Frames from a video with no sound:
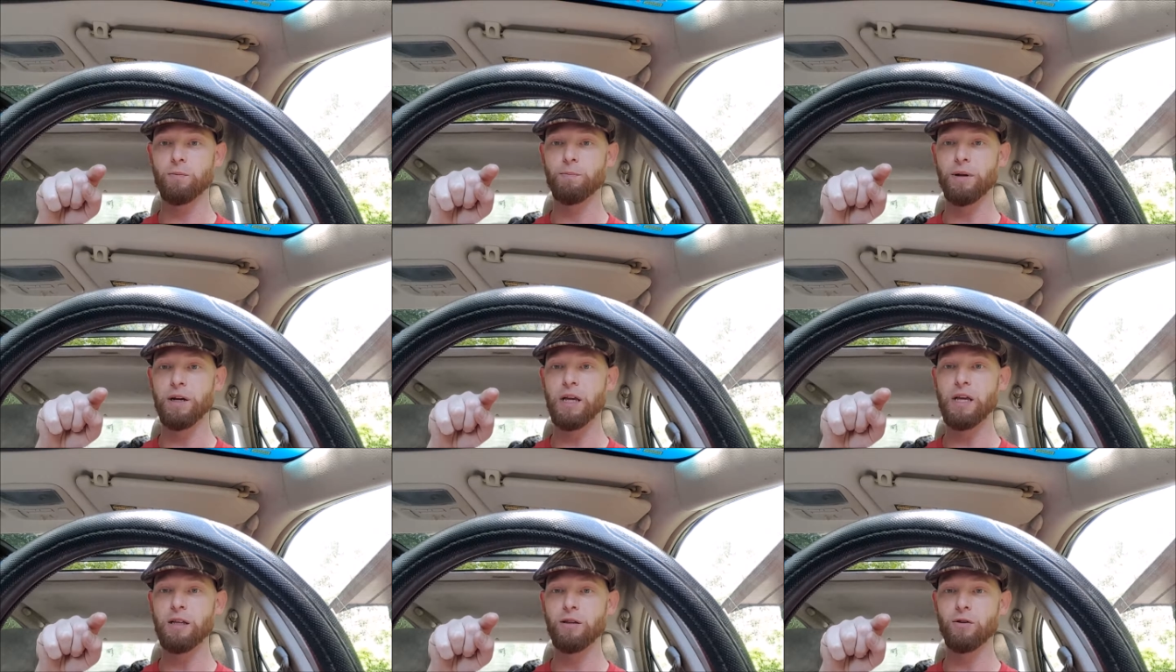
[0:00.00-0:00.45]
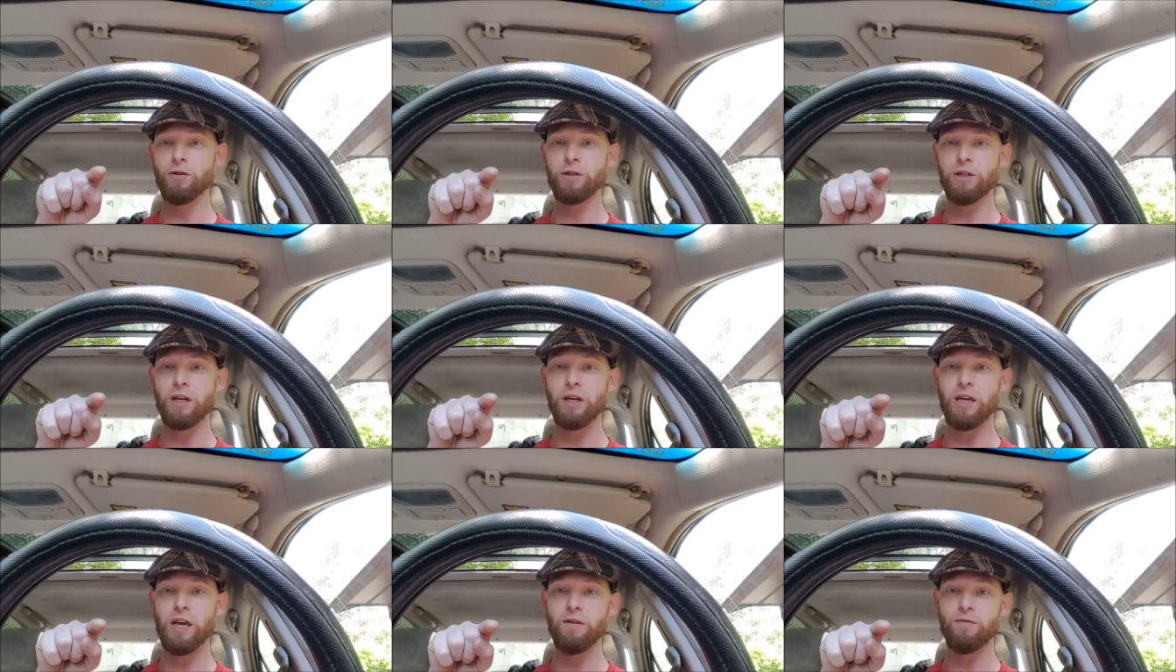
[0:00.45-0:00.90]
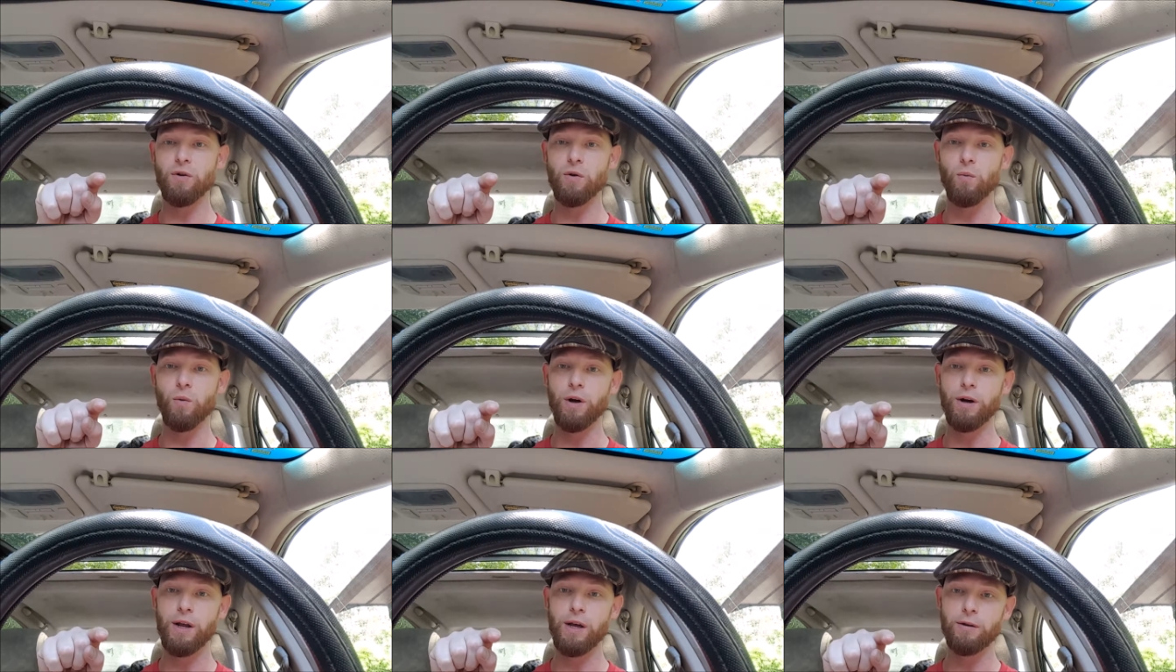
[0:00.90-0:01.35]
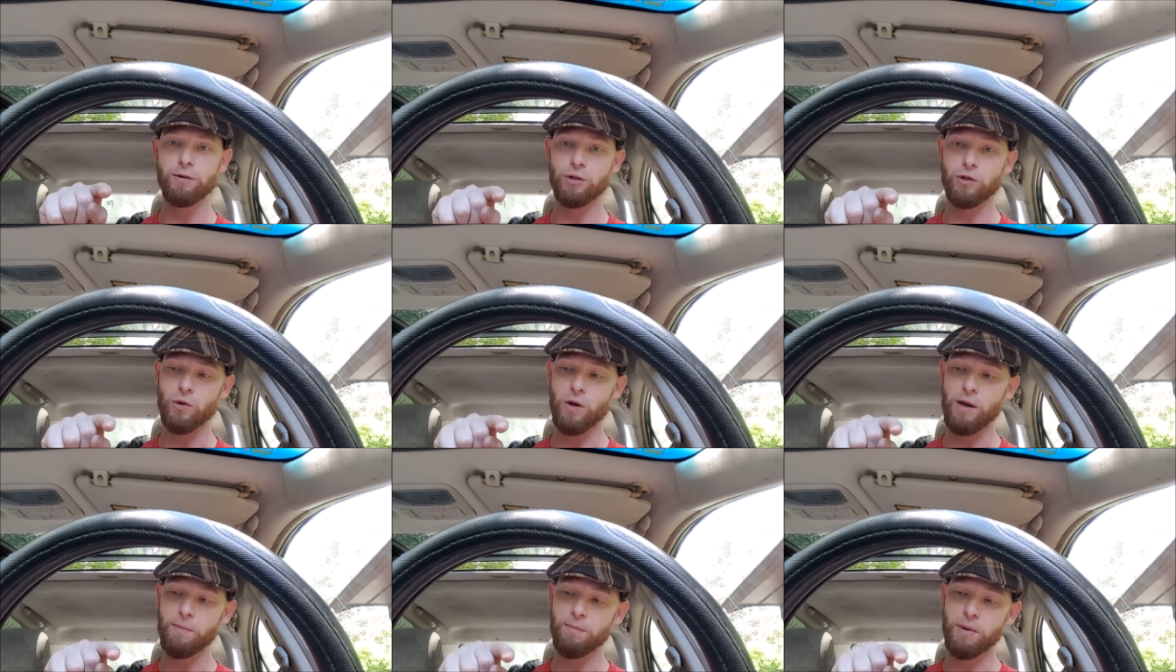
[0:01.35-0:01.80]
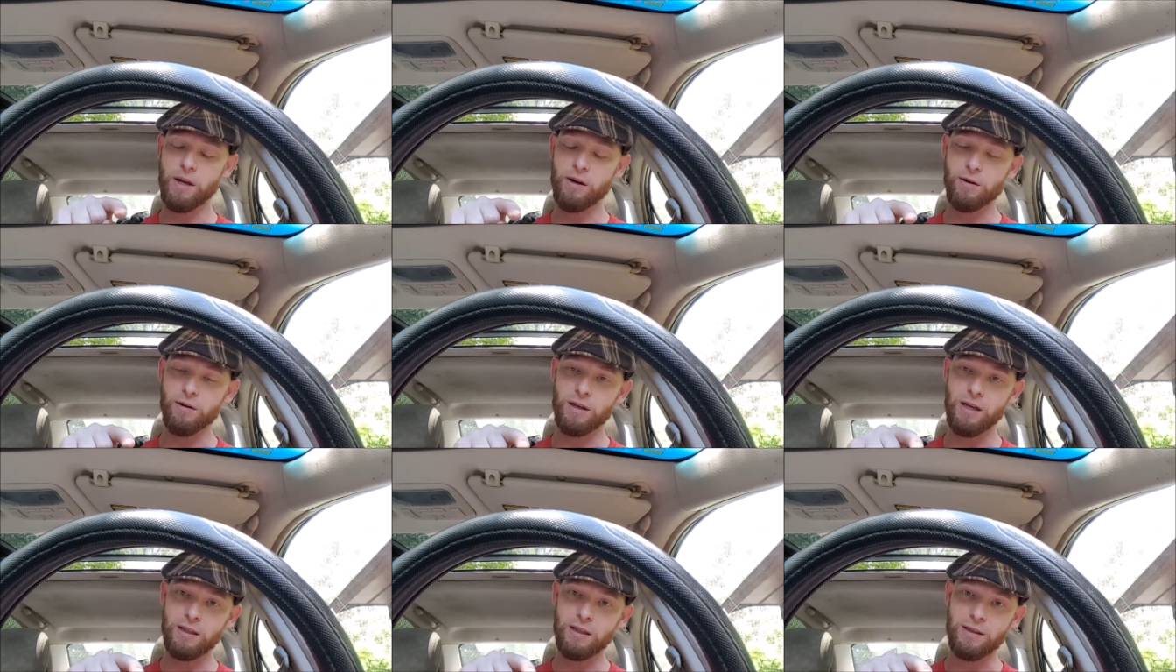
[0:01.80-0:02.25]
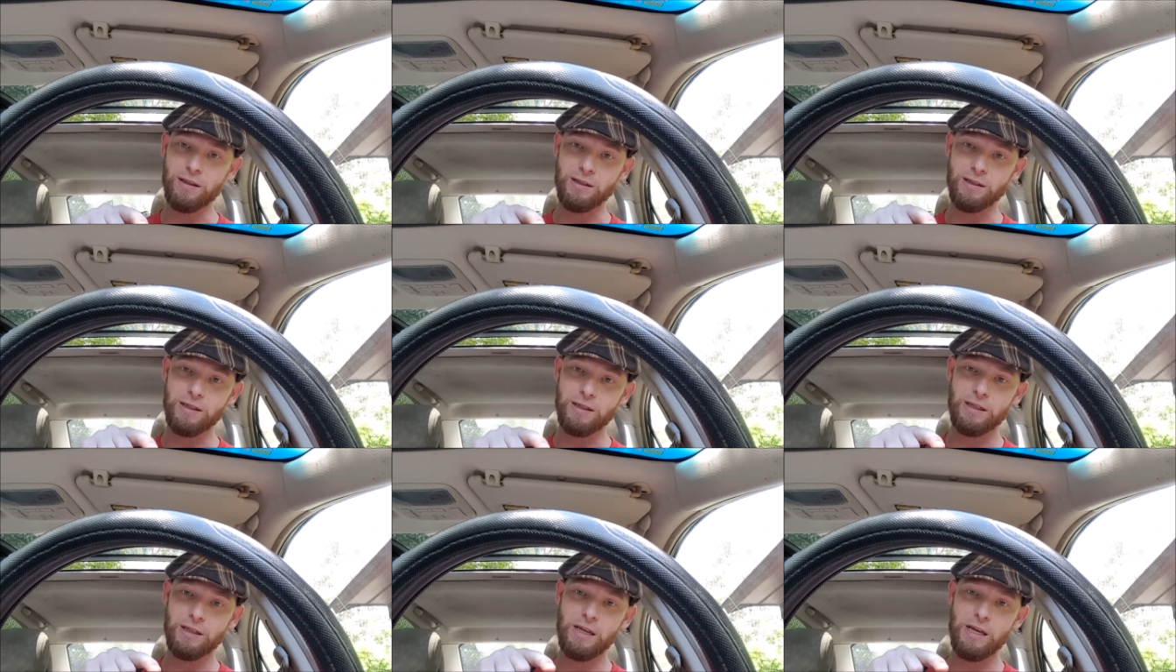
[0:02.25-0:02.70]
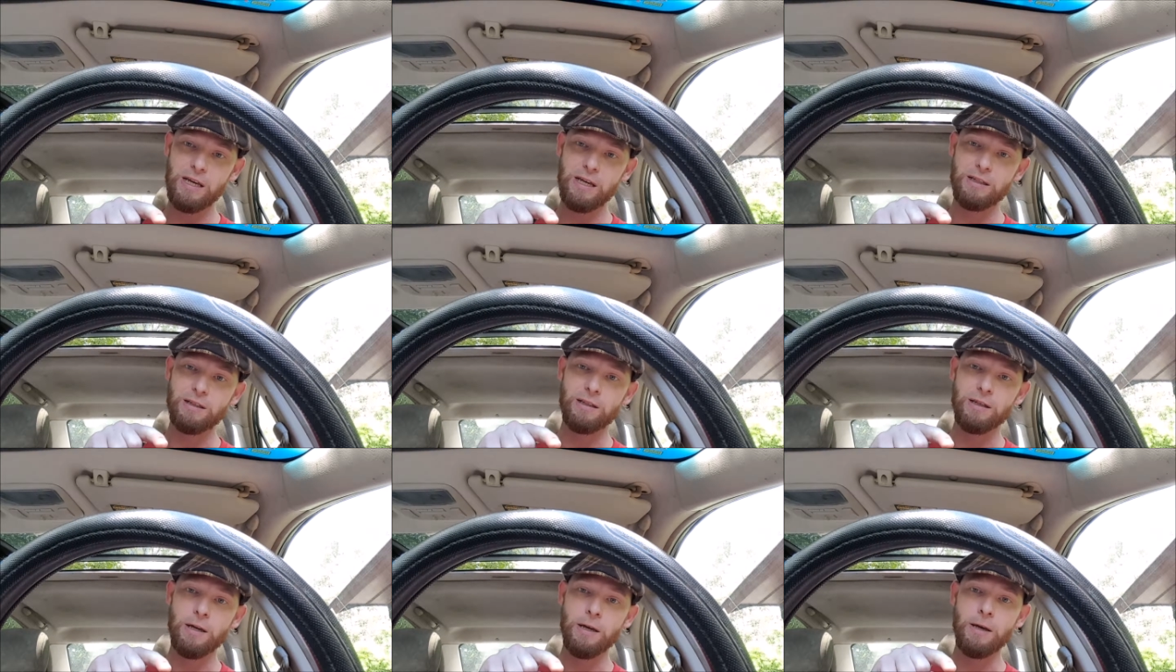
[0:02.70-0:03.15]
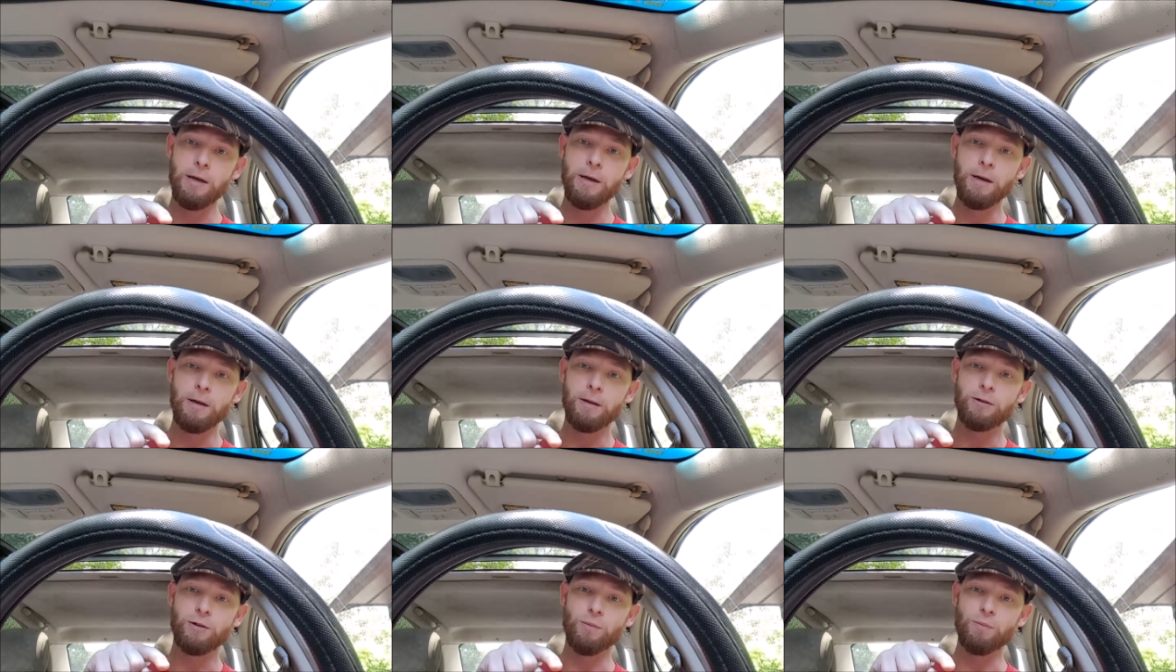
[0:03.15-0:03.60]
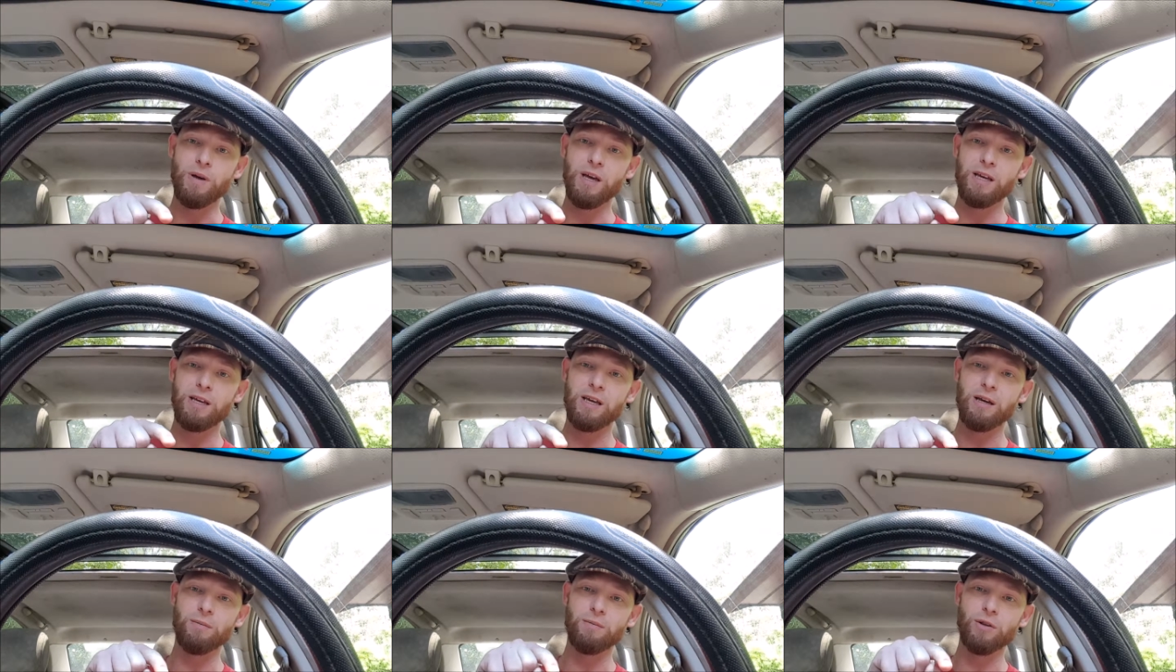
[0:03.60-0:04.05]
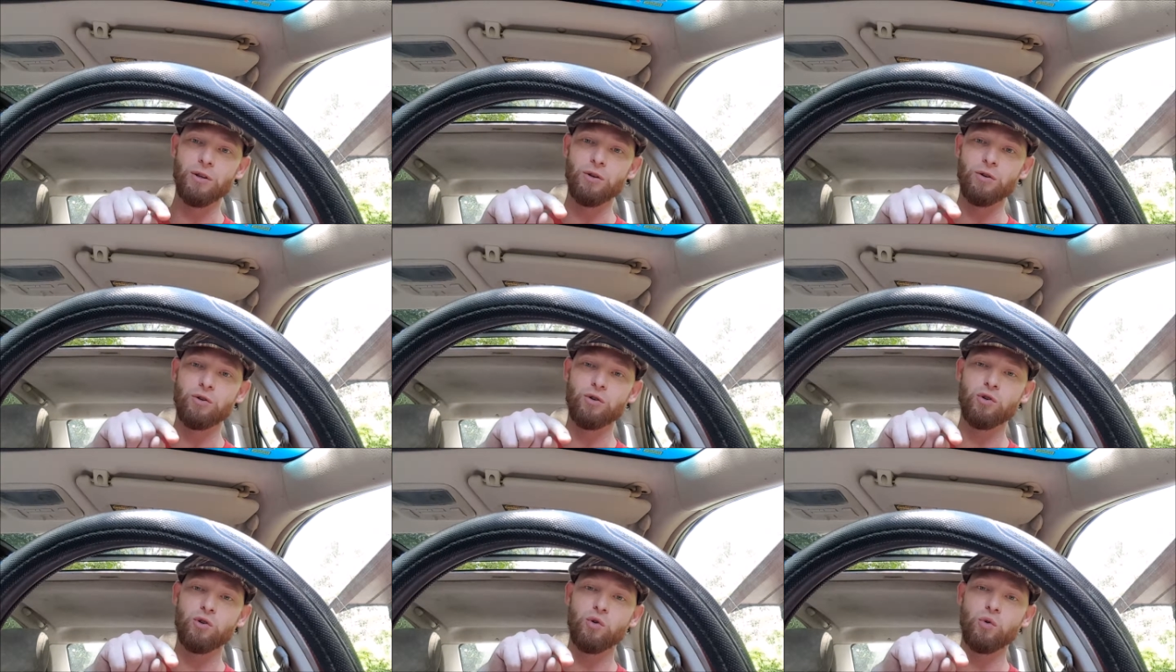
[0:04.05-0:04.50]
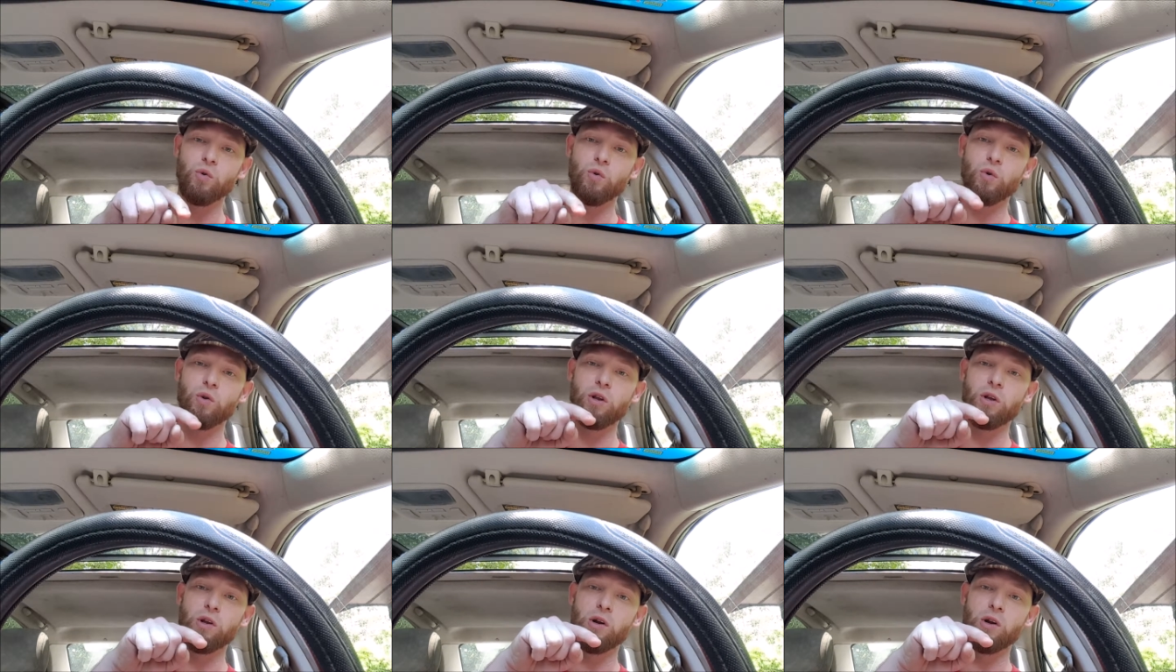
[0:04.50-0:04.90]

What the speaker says: but he looks like everyone else, so I better get the skins to make him look cool.